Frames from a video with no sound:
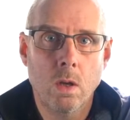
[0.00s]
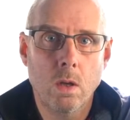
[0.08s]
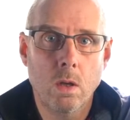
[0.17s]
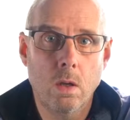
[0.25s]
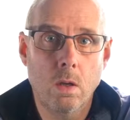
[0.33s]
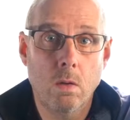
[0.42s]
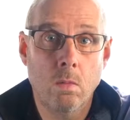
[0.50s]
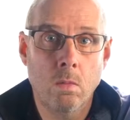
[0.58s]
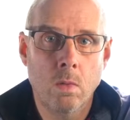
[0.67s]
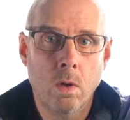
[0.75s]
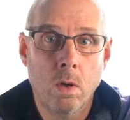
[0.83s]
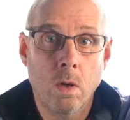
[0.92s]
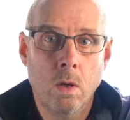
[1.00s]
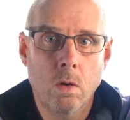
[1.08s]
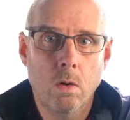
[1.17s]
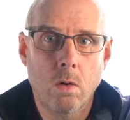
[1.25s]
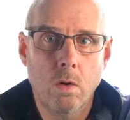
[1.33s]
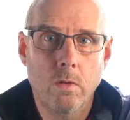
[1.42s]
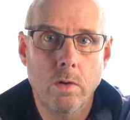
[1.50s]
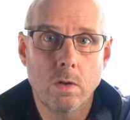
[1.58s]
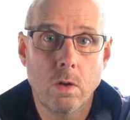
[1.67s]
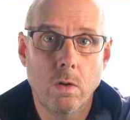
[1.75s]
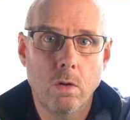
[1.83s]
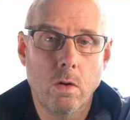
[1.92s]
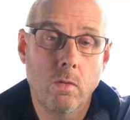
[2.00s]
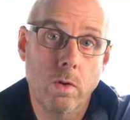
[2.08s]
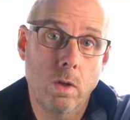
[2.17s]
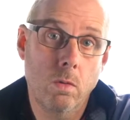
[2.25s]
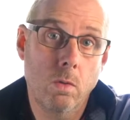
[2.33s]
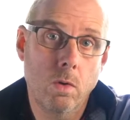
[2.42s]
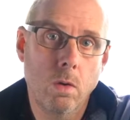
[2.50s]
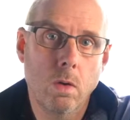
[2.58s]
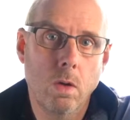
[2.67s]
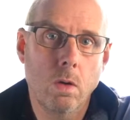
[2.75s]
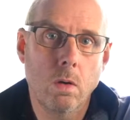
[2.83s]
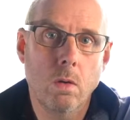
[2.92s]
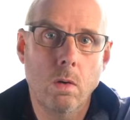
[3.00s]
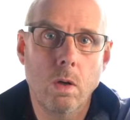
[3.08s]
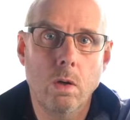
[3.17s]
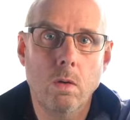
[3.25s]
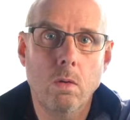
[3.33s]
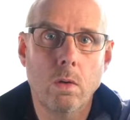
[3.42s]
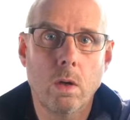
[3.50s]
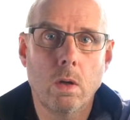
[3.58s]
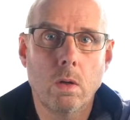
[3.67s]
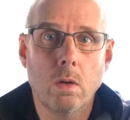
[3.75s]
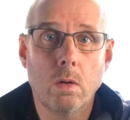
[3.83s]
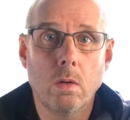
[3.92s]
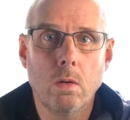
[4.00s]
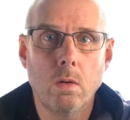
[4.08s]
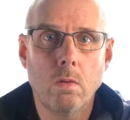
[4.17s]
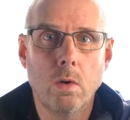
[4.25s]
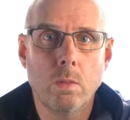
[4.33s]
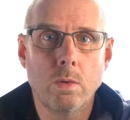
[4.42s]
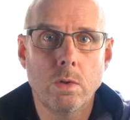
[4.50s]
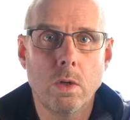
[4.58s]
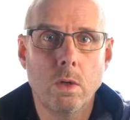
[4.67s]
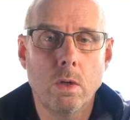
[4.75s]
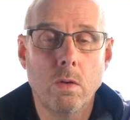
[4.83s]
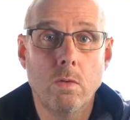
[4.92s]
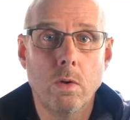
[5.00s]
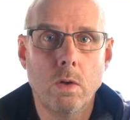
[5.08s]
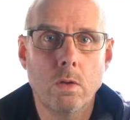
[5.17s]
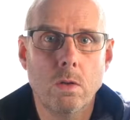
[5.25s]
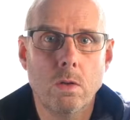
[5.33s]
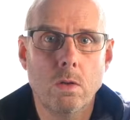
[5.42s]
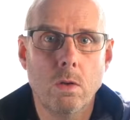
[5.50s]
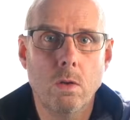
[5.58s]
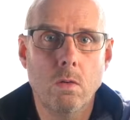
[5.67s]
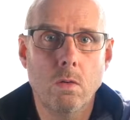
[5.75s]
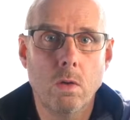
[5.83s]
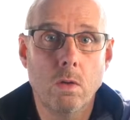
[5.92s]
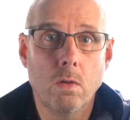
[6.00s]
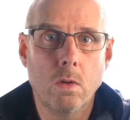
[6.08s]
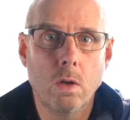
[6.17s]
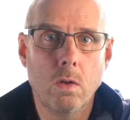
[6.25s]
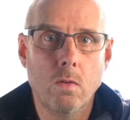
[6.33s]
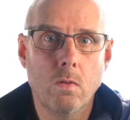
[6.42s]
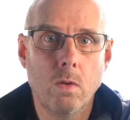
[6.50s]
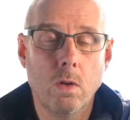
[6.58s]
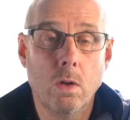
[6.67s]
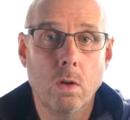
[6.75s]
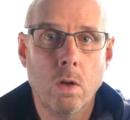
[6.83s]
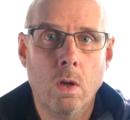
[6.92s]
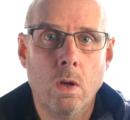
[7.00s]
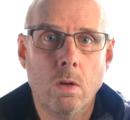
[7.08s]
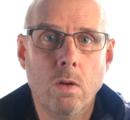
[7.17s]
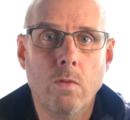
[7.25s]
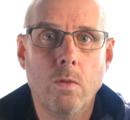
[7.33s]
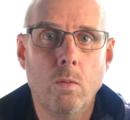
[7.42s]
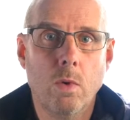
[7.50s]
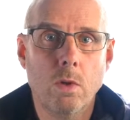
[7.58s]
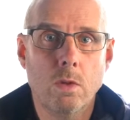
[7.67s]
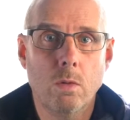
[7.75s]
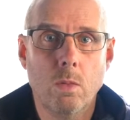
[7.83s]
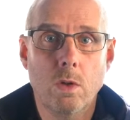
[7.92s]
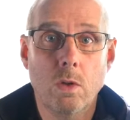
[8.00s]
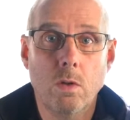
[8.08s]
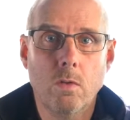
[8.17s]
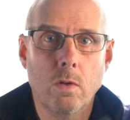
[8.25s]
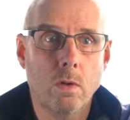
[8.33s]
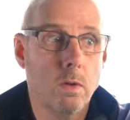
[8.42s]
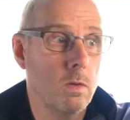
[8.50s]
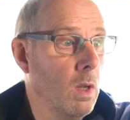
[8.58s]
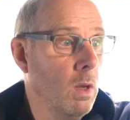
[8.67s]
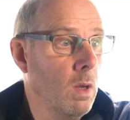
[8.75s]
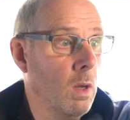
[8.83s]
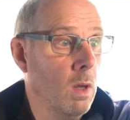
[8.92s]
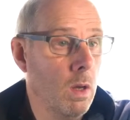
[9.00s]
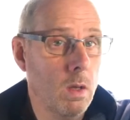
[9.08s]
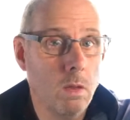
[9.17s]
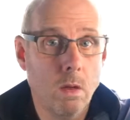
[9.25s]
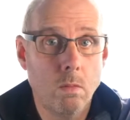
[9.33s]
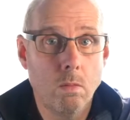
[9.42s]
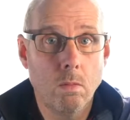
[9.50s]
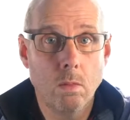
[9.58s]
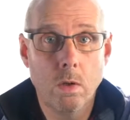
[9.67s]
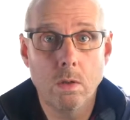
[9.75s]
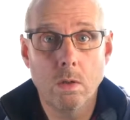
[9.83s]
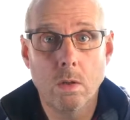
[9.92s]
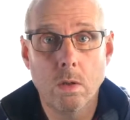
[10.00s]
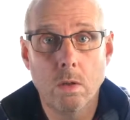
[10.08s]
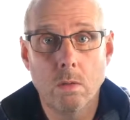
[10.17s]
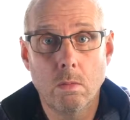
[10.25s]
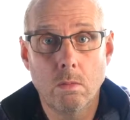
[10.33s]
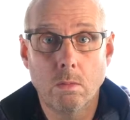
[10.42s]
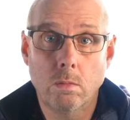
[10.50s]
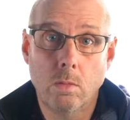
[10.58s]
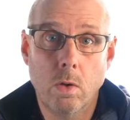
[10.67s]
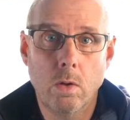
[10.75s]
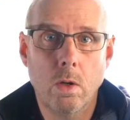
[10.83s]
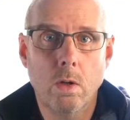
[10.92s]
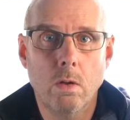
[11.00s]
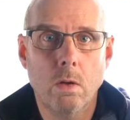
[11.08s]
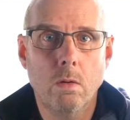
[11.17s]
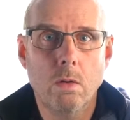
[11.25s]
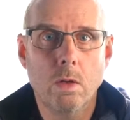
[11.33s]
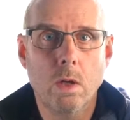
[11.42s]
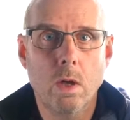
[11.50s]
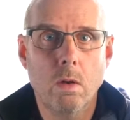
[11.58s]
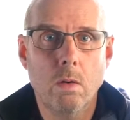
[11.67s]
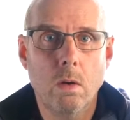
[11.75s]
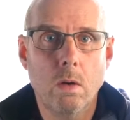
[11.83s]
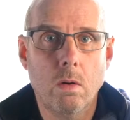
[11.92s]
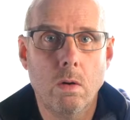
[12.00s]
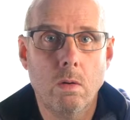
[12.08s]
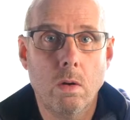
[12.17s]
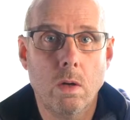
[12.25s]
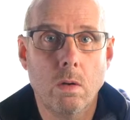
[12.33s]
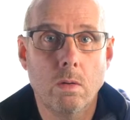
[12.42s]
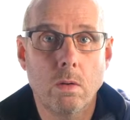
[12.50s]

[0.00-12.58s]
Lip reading: Or if it's a longer event, well, you can't really do that, do representative races, so you've got to think of different ways to measure your fitness. And then basically all you need to do is get out there and do it.